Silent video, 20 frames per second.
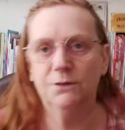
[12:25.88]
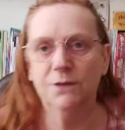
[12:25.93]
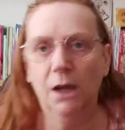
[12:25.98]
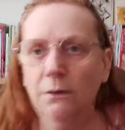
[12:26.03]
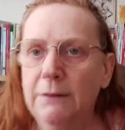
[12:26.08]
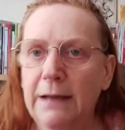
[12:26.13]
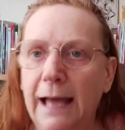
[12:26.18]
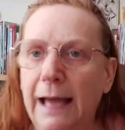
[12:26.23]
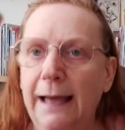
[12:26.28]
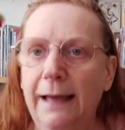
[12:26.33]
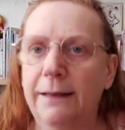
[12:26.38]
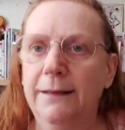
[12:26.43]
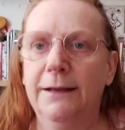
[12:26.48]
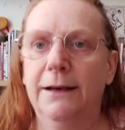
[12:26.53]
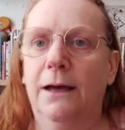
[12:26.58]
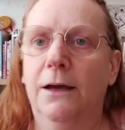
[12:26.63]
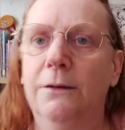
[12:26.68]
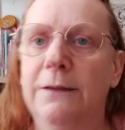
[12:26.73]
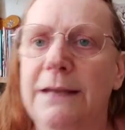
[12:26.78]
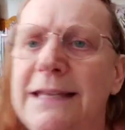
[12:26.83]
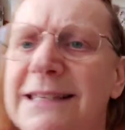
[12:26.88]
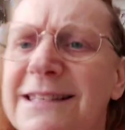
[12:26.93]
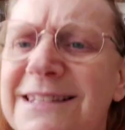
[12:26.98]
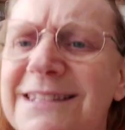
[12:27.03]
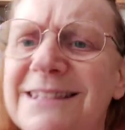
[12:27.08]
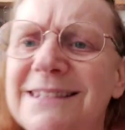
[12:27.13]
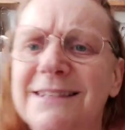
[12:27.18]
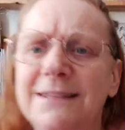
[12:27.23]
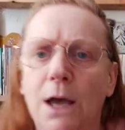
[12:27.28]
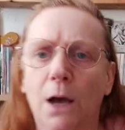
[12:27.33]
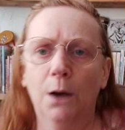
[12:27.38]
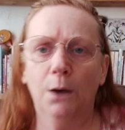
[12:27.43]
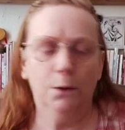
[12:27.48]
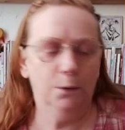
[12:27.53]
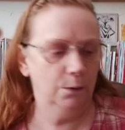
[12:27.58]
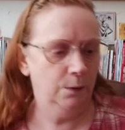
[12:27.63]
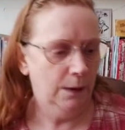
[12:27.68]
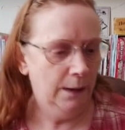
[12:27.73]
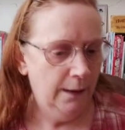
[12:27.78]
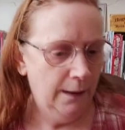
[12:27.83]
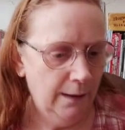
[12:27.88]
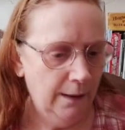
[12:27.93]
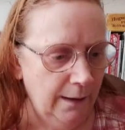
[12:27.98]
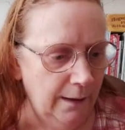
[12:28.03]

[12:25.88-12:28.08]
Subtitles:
You don't have, you know, it's so